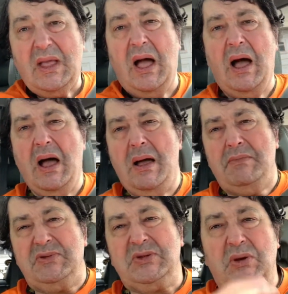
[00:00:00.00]

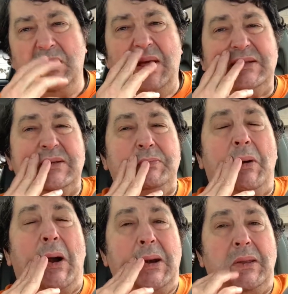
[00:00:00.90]
So that's
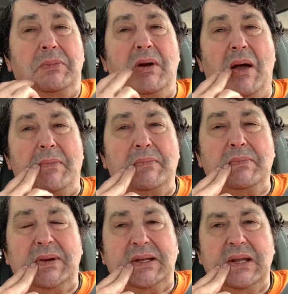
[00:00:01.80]
part of the problem, but